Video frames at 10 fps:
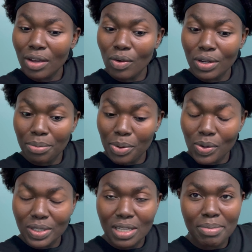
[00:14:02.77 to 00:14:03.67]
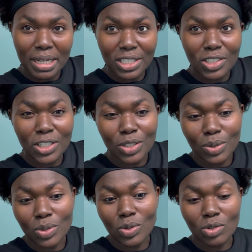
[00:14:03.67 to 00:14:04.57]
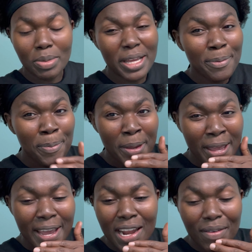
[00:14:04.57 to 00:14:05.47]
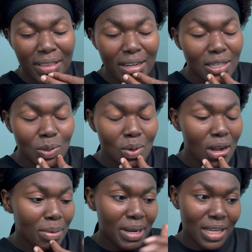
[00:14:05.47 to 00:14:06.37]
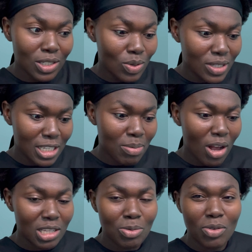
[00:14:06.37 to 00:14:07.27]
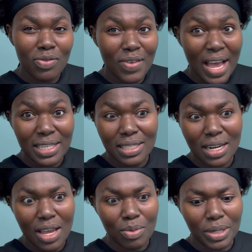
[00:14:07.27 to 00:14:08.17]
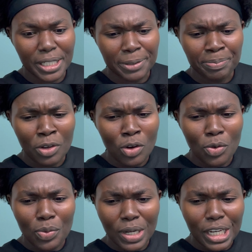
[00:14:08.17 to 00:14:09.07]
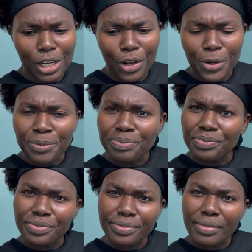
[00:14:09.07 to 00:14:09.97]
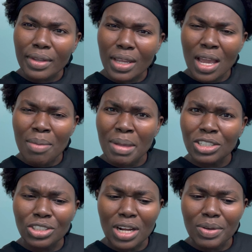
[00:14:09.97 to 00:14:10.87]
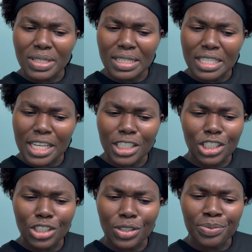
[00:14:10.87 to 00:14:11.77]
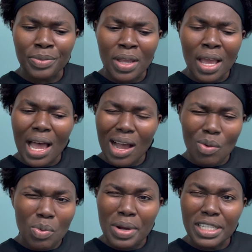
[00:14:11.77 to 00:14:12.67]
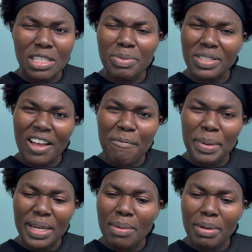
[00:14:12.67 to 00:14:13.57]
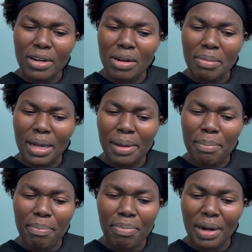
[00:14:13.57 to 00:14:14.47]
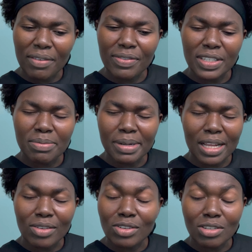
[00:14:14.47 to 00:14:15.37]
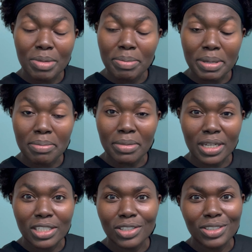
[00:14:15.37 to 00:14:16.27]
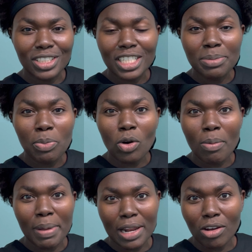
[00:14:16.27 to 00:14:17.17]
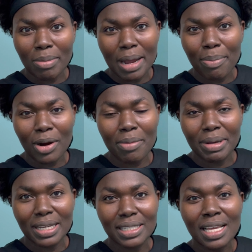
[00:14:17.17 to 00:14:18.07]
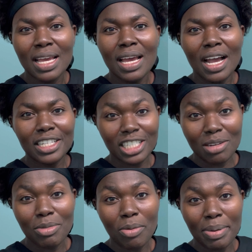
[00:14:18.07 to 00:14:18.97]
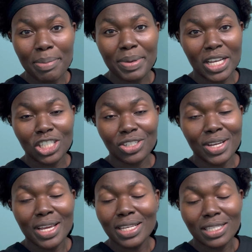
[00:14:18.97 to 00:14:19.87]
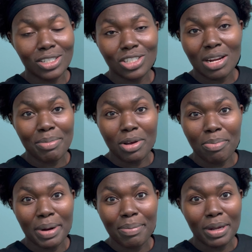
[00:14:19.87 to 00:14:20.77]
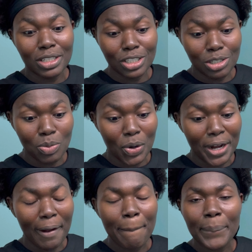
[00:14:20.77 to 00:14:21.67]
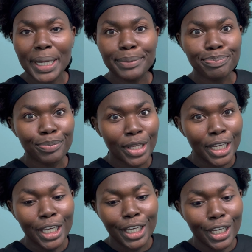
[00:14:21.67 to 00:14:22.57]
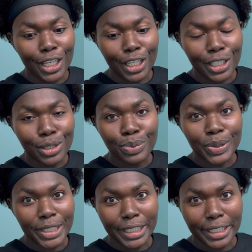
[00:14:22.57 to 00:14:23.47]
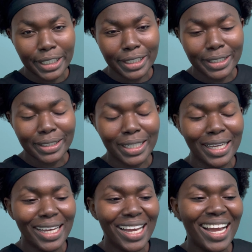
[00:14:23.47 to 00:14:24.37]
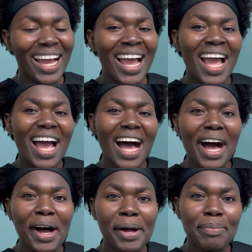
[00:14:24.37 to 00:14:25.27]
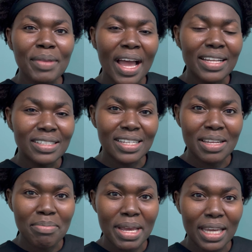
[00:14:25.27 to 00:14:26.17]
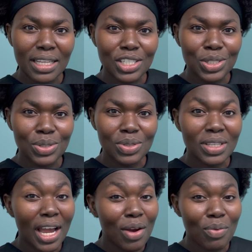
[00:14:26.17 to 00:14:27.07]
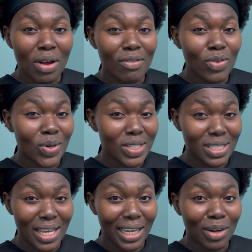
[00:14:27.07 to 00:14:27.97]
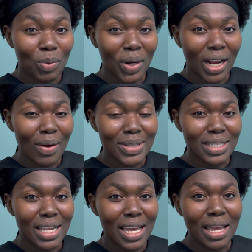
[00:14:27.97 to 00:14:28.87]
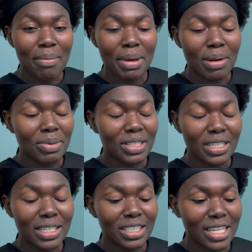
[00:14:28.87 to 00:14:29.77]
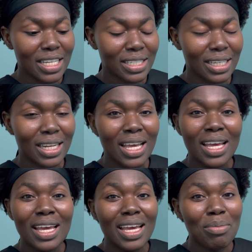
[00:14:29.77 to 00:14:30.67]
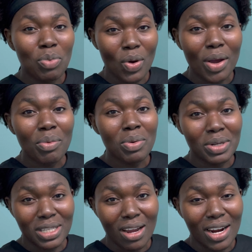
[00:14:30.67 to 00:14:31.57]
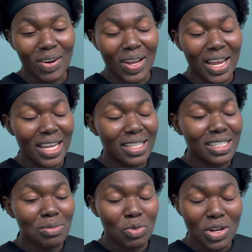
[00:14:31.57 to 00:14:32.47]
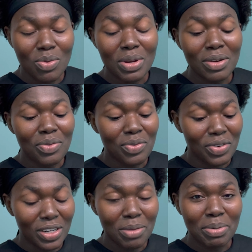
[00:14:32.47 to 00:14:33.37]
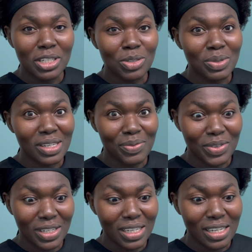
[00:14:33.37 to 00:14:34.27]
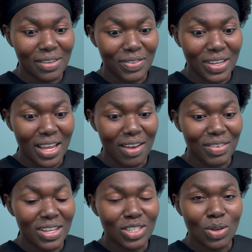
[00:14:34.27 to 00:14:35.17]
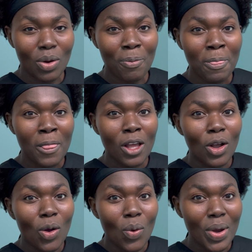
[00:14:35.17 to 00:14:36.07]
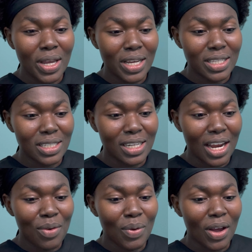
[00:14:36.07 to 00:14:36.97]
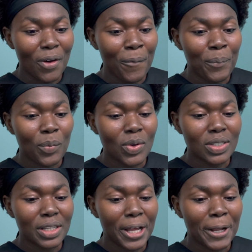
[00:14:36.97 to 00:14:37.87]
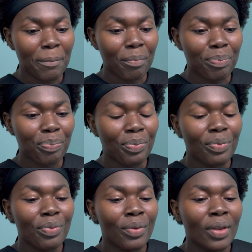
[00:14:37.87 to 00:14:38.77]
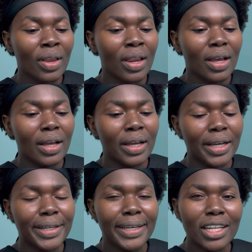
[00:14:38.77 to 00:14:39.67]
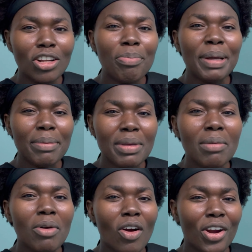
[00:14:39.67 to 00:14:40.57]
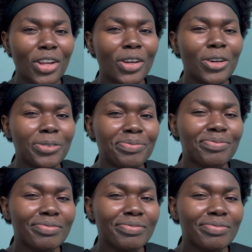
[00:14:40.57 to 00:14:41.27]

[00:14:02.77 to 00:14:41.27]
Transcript: on the protein, making sure those goals are met, and everything else will come in as close as possible. Fats today was really low. I'm not sure I was intentional. I was supposed to have peanut butter in my breakfast, but I thought it was gonna be a bit much. So it's just poor planning on my part, because I should have meal prepped yesterday instead of trying to meal prep this morning. But it is what it is. um, I did make it to nine round for a second workout today. Met up with D and Jason, and boy, we were tired, okay? This morning we really pushed, we really lifted heavy. So going into nine round was like uh, a little pick-me-up cardio,